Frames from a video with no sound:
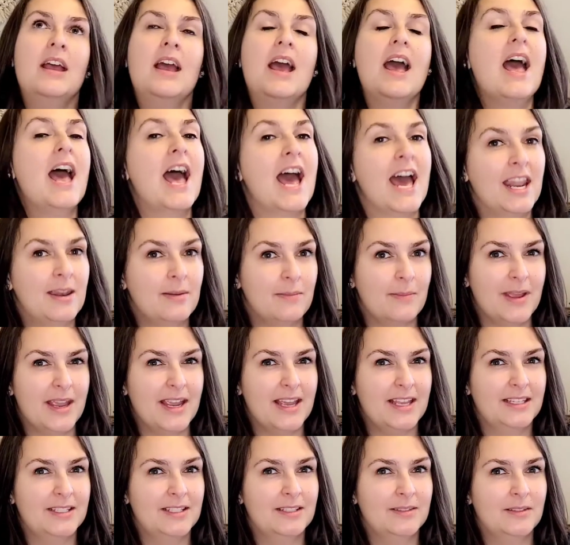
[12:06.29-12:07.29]

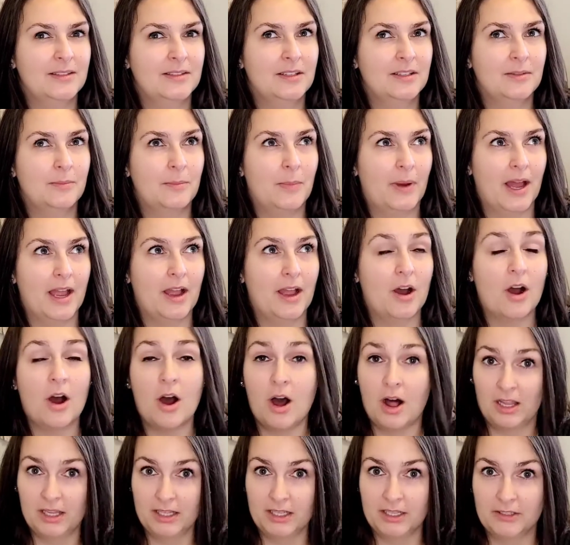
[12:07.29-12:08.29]

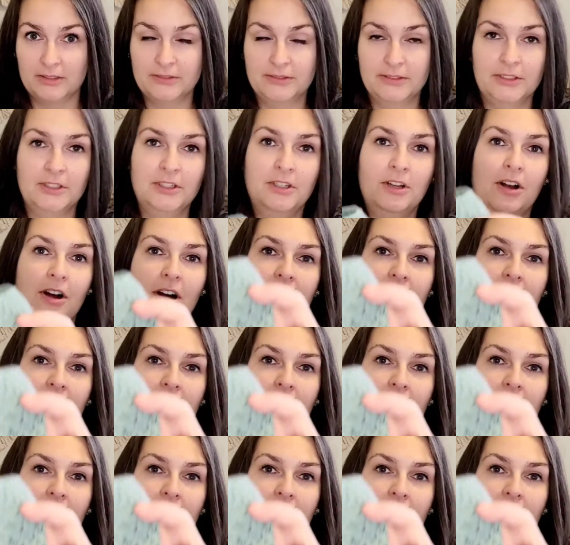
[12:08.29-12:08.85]
HandmadesbyOlivia on